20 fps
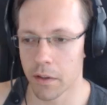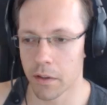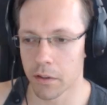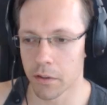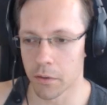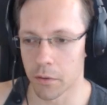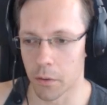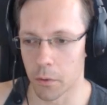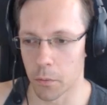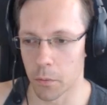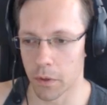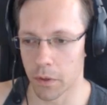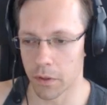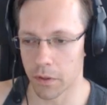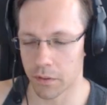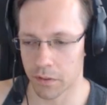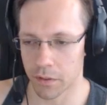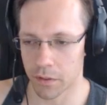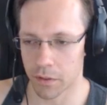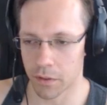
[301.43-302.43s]
you
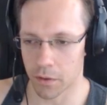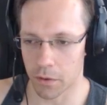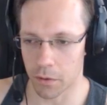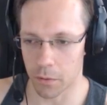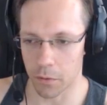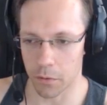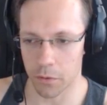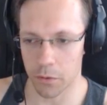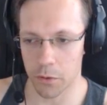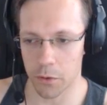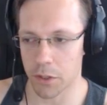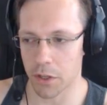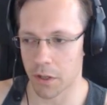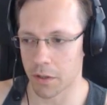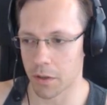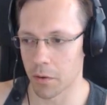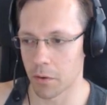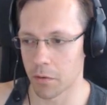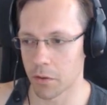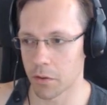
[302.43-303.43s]
always also
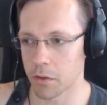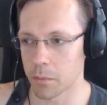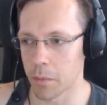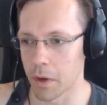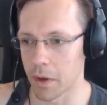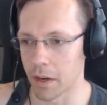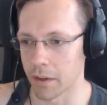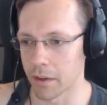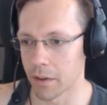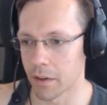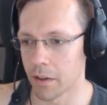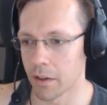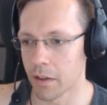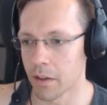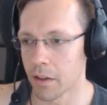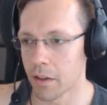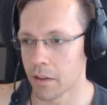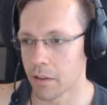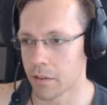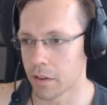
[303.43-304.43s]
shut out the smelling.
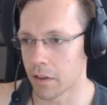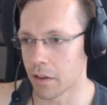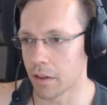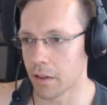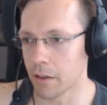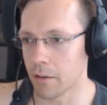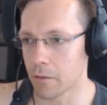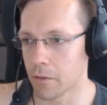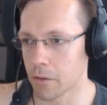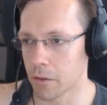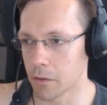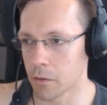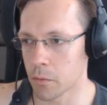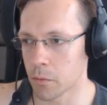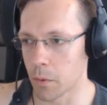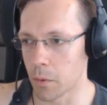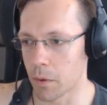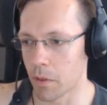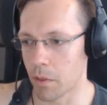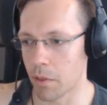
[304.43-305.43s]
That leaves you
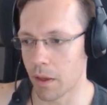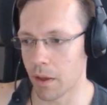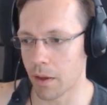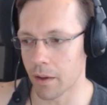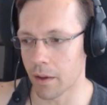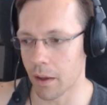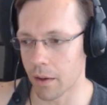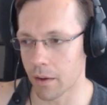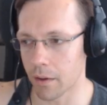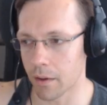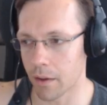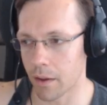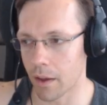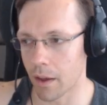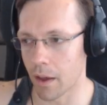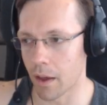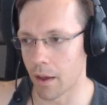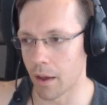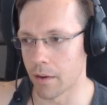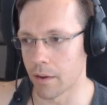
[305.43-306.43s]
with thinking
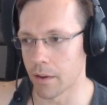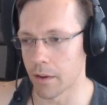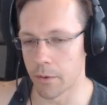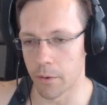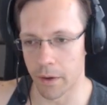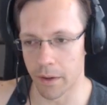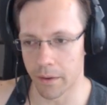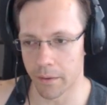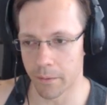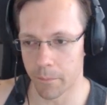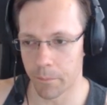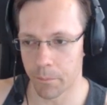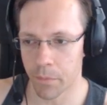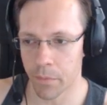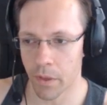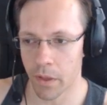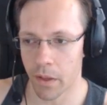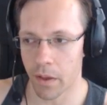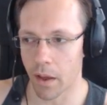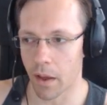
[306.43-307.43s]
and hearing
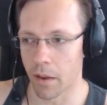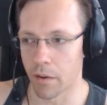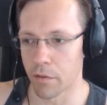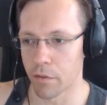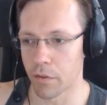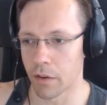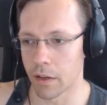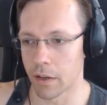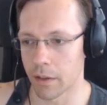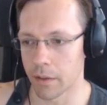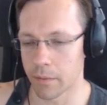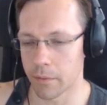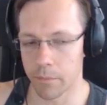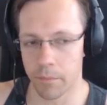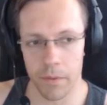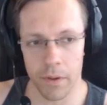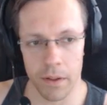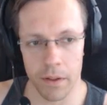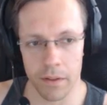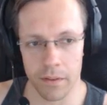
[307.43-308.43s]
and feeling
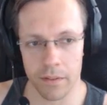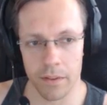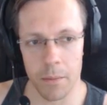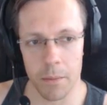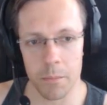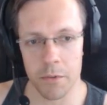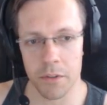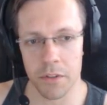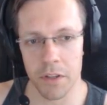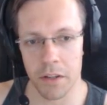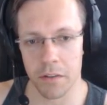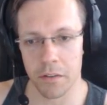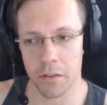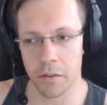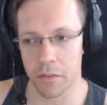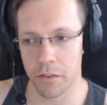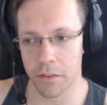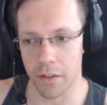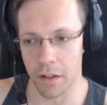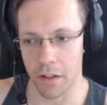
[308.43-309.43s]
and some sense
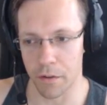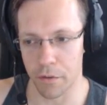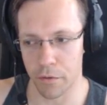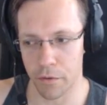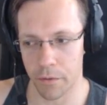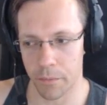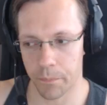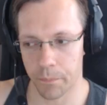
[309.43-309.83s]
of self.